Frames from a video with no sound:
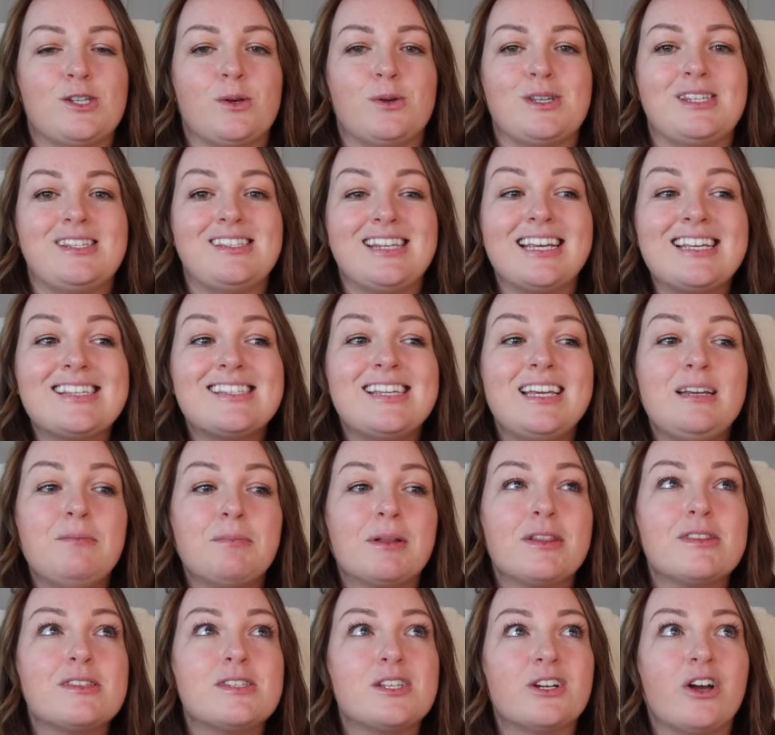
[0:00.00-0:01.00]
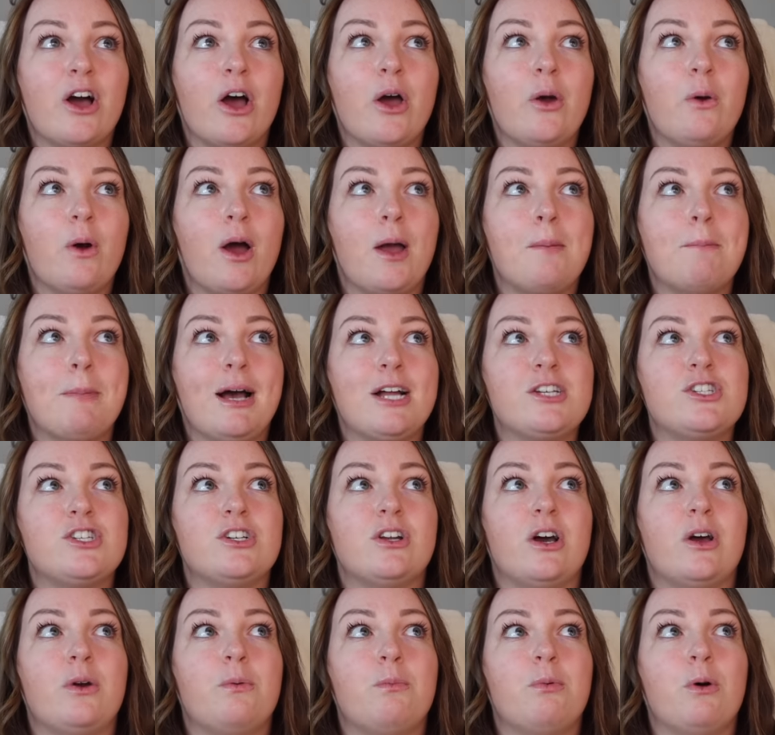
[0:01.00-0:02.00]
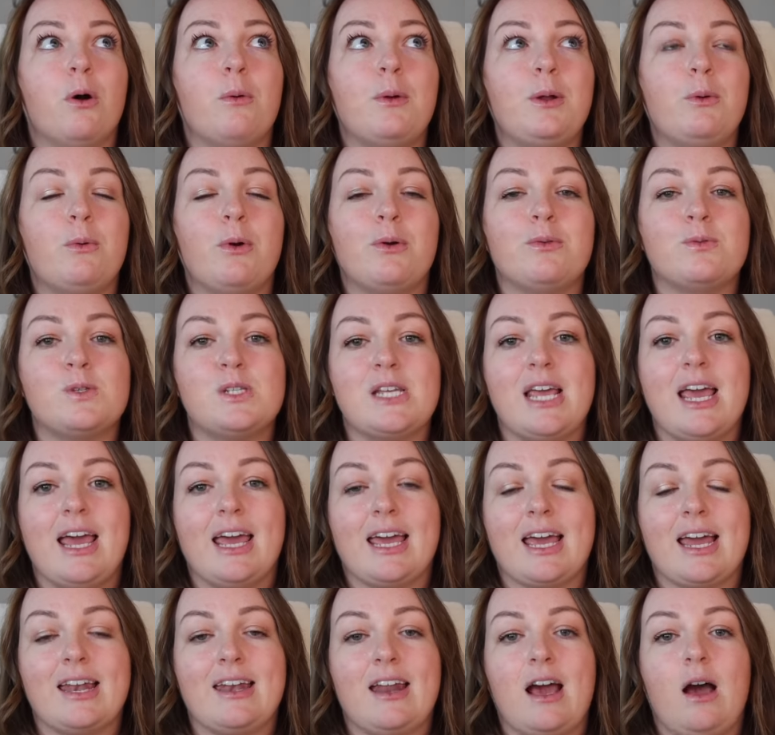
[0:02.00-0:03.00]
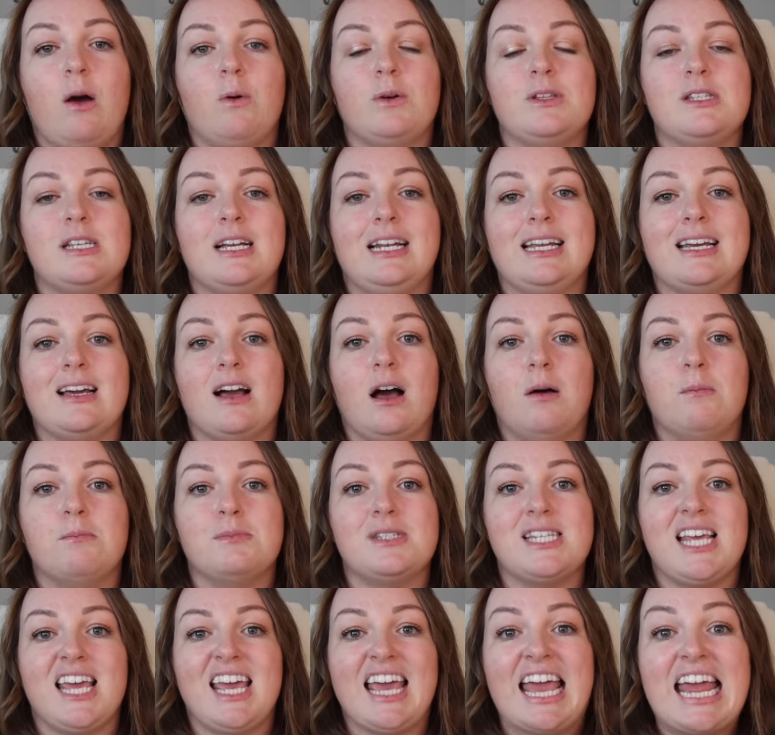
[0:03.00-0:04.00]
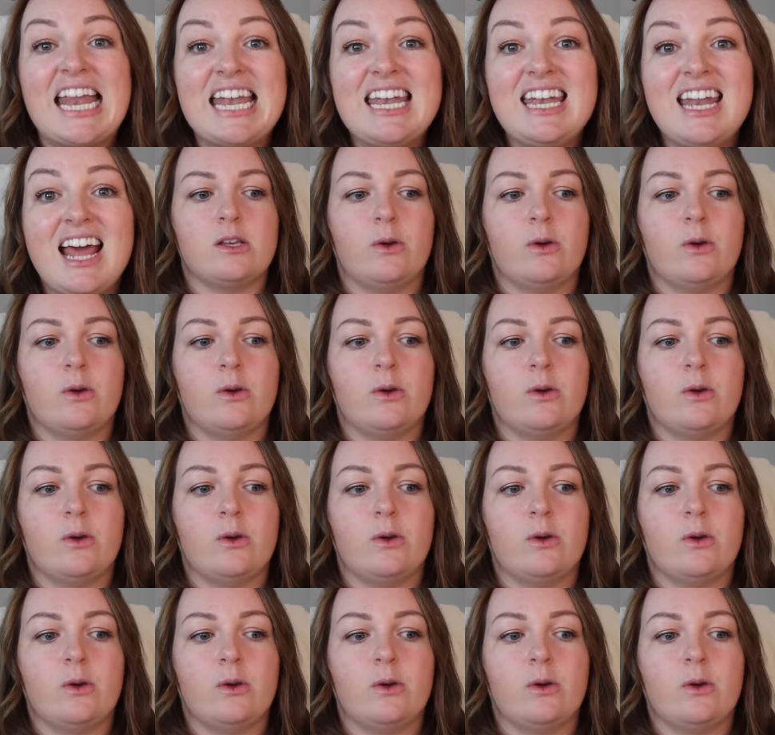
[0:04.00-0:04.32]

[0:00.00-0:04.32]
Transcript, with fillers: So it's 16 months to go. I imagine I probably won't see it again now until it comes in.